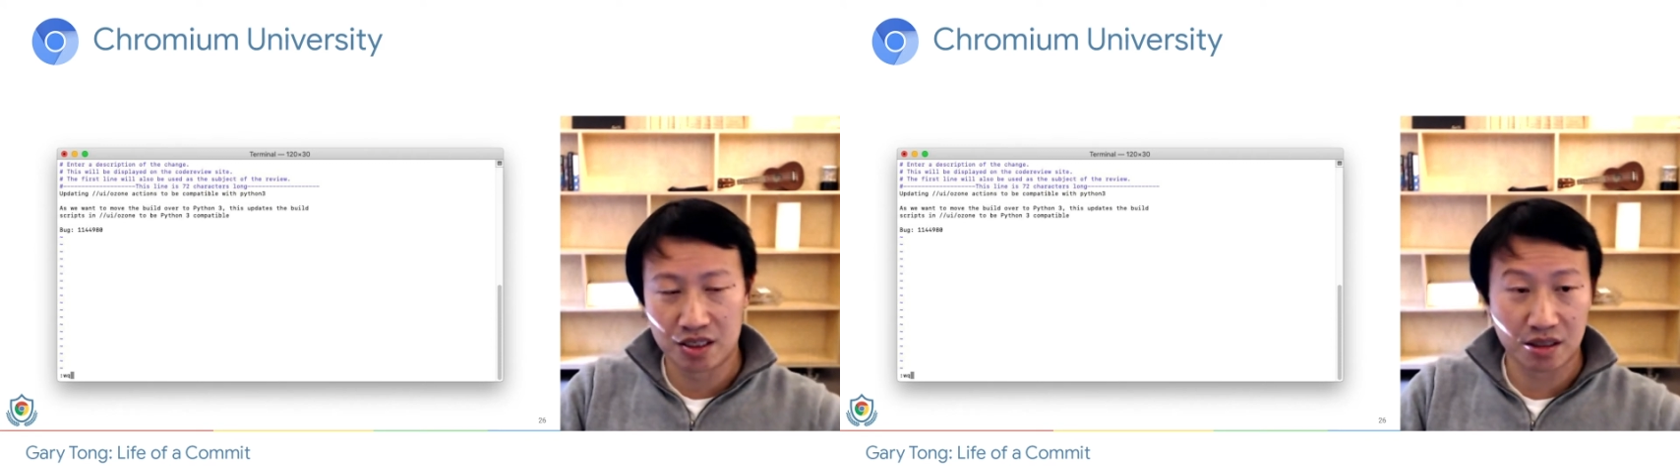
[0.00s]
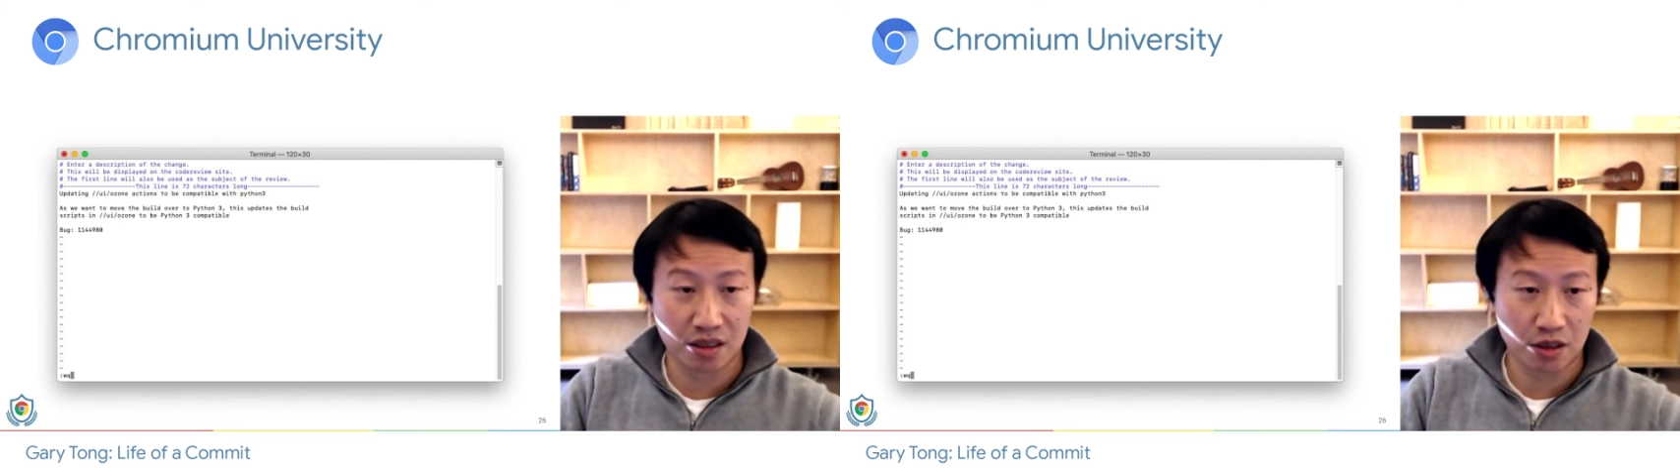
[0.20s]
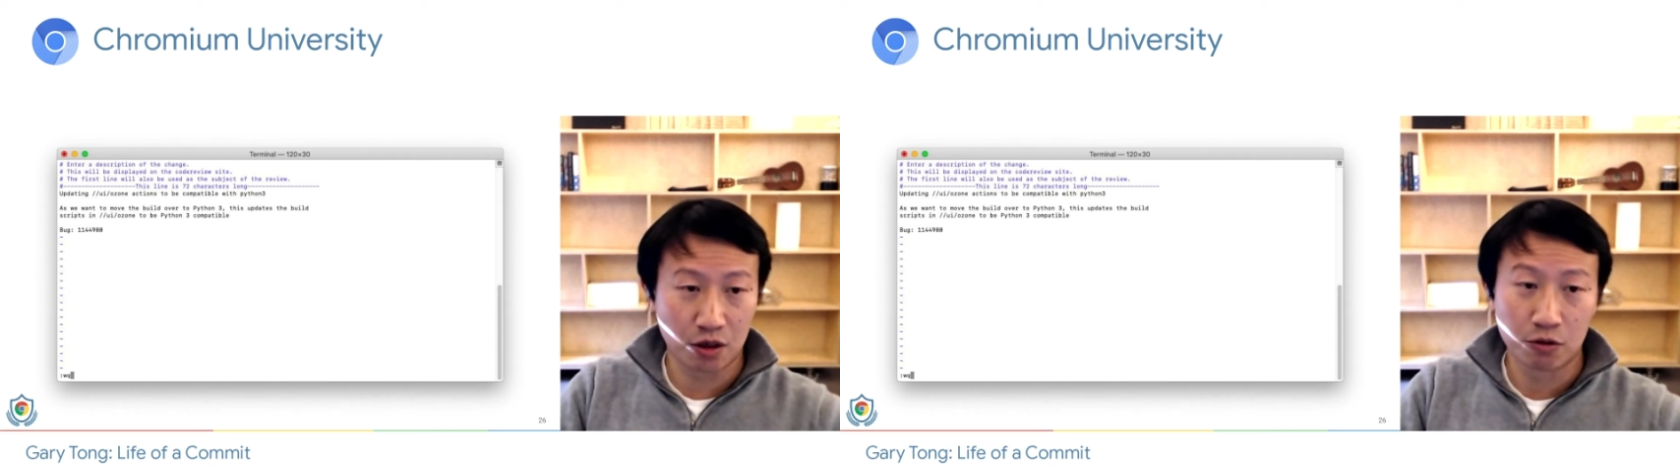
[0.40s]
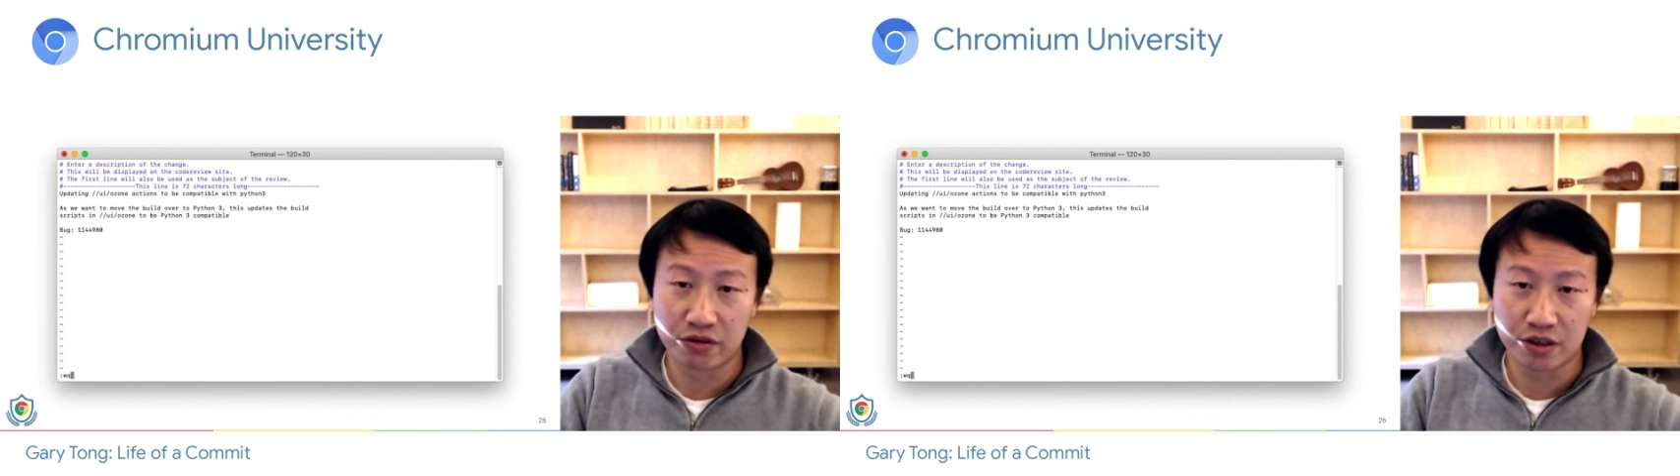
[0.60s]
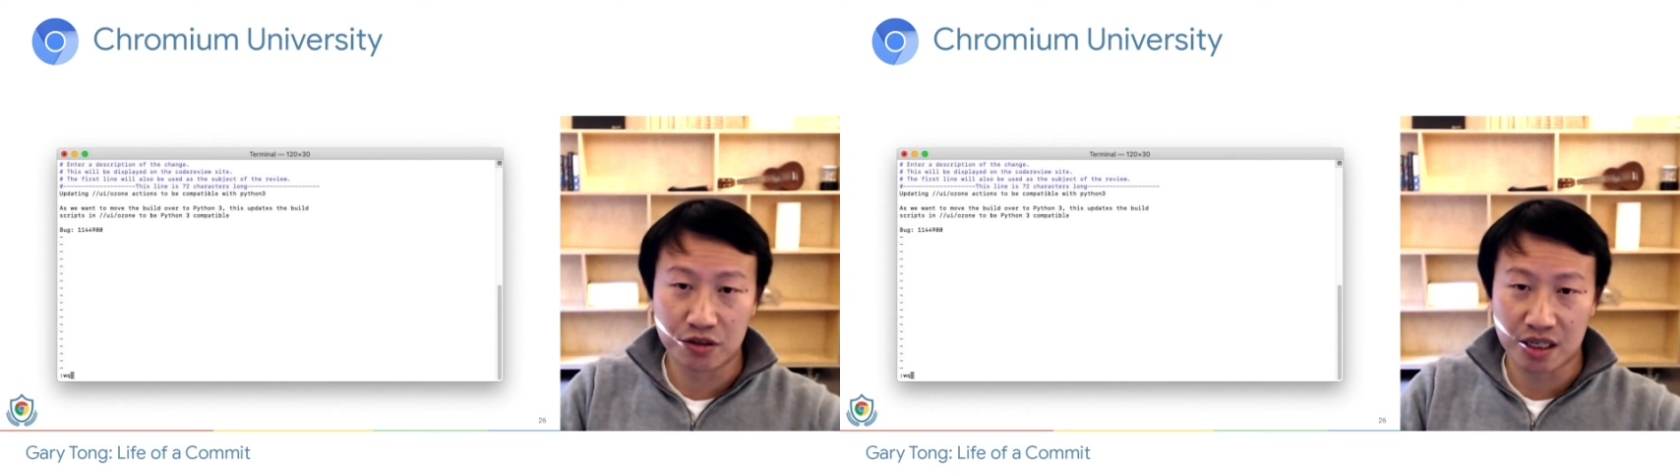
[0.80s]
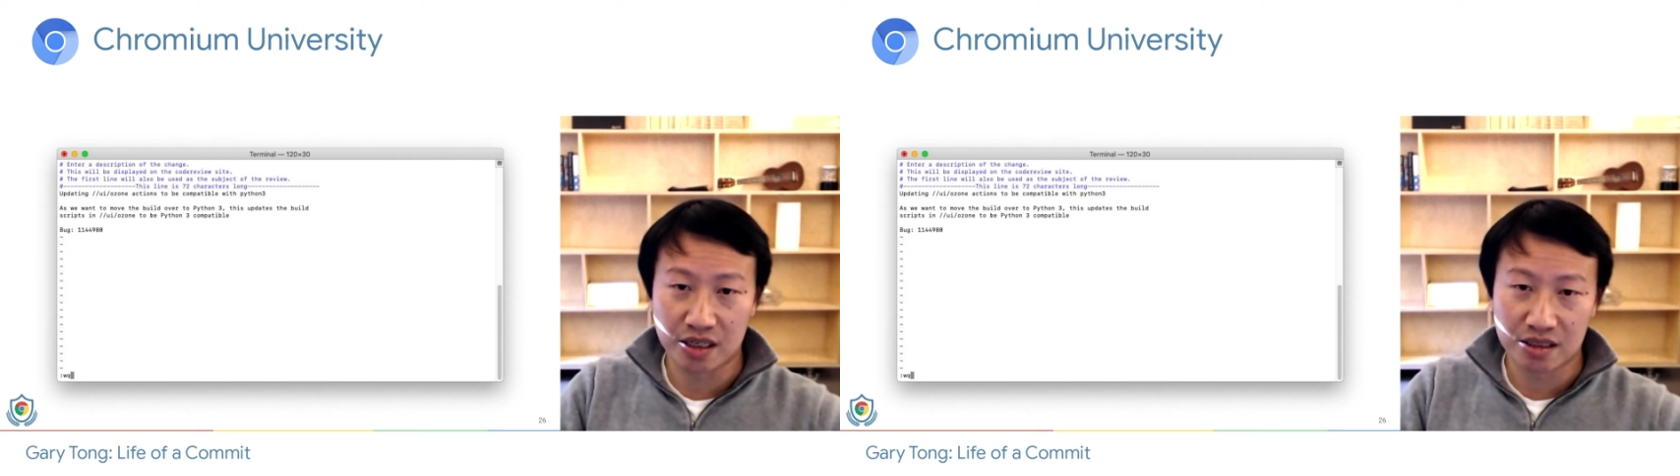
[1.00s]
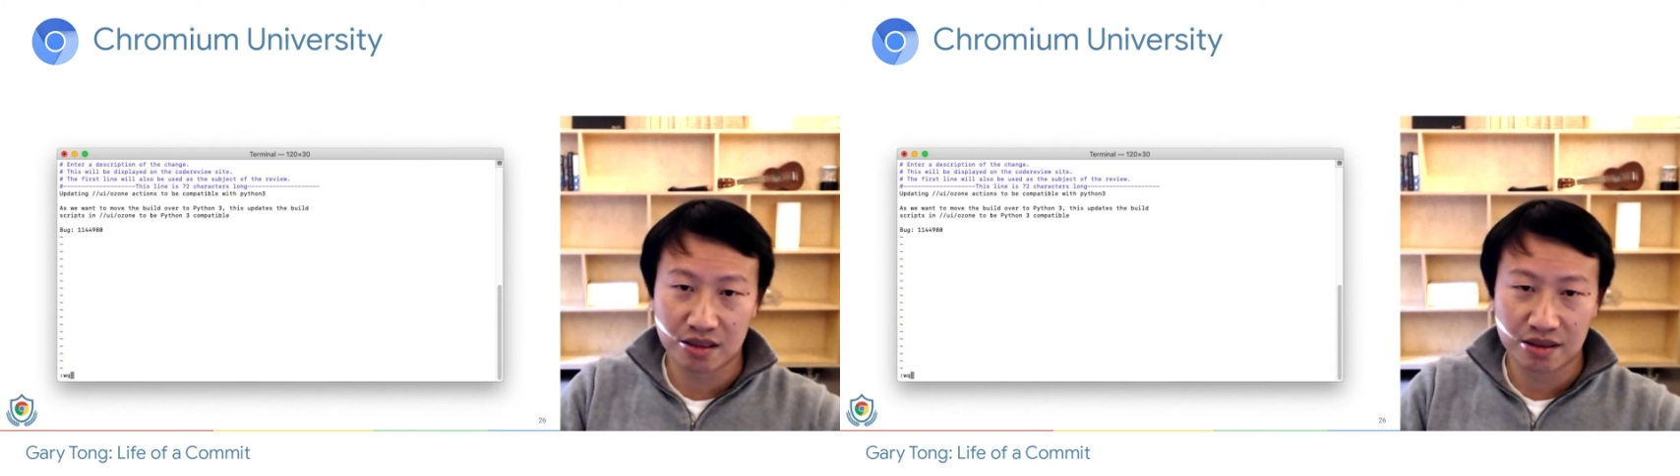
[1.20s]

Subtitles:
to the code review site.